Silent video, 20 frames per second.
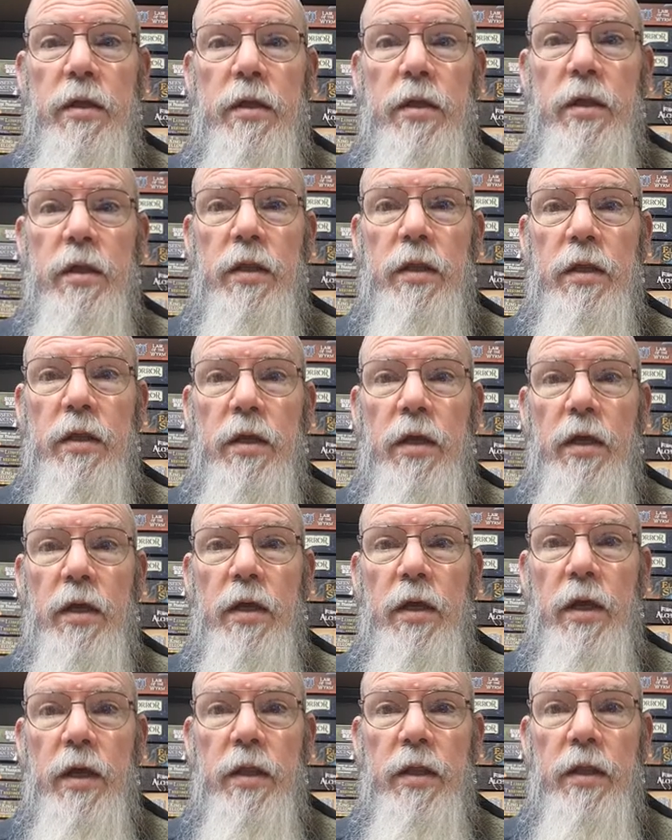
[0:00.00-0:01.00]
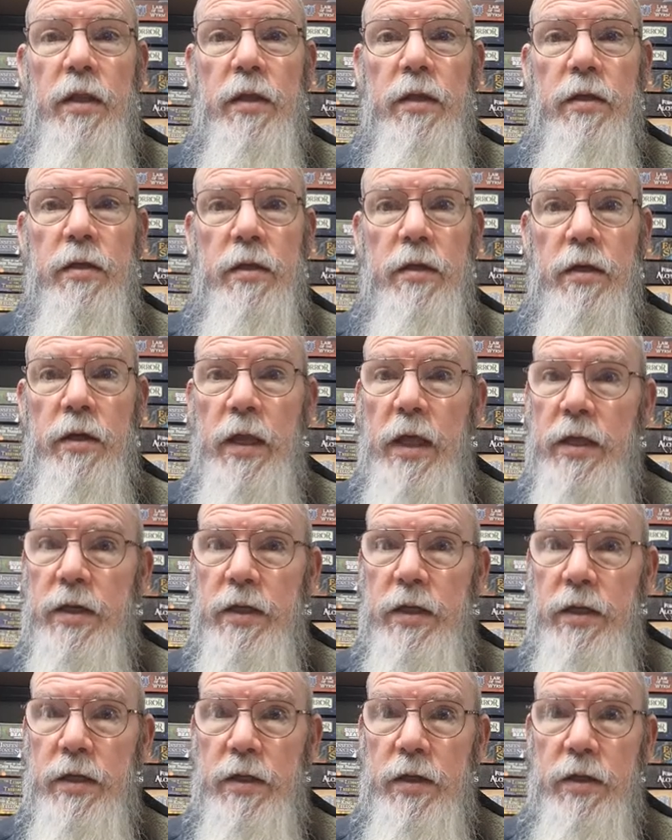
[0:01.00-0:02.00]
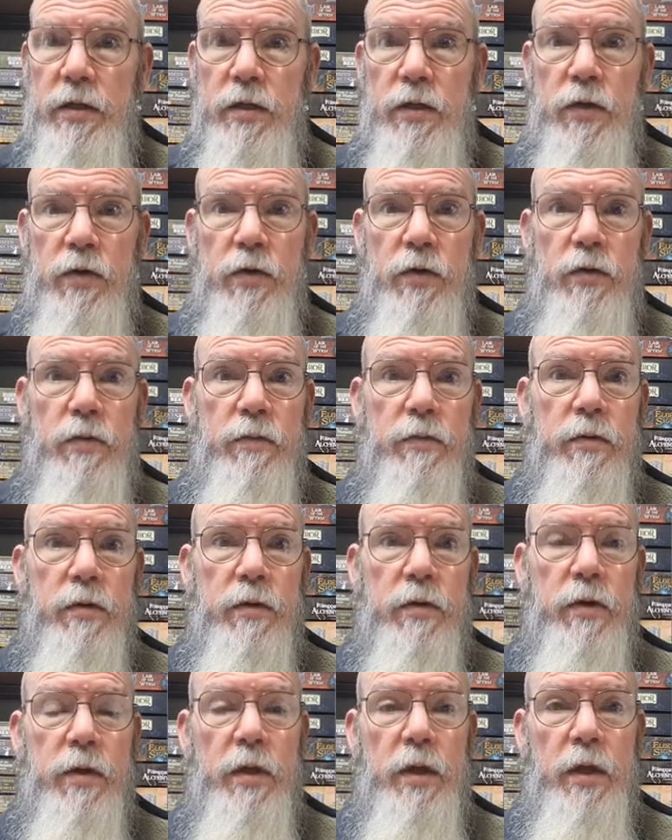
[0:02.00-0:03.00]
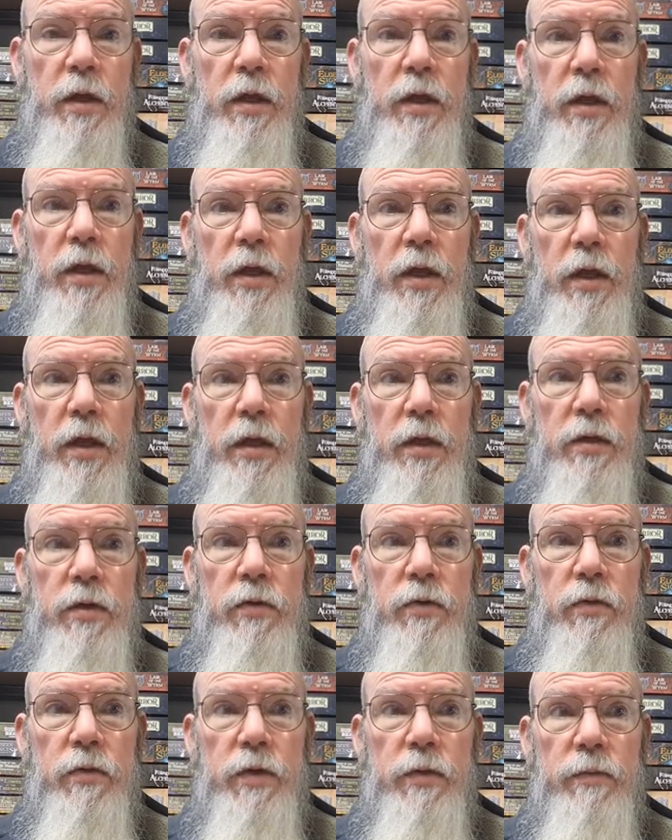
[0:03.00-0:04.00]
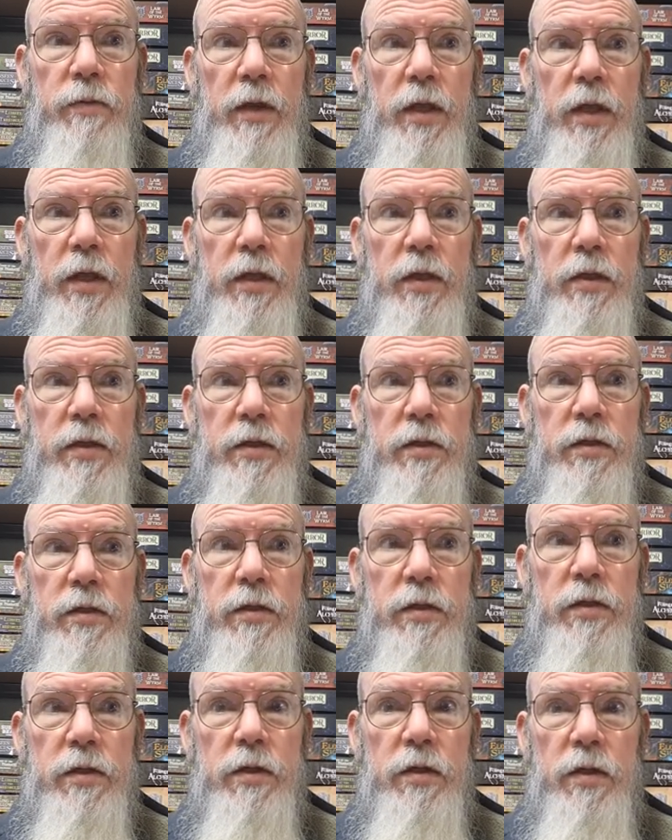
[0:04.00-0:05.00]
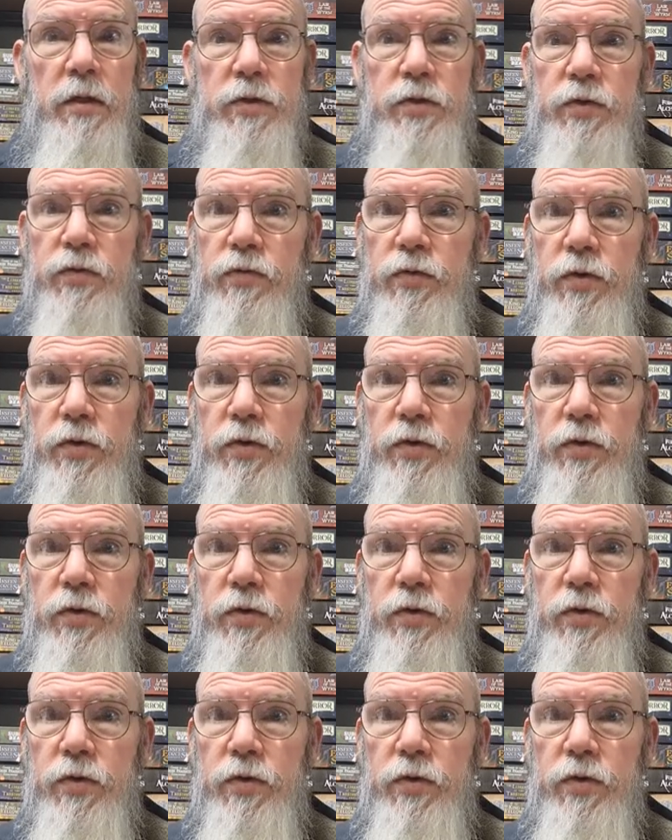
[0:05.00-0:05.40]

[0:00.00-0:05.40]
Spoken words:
the other lady in the group, and we played Lost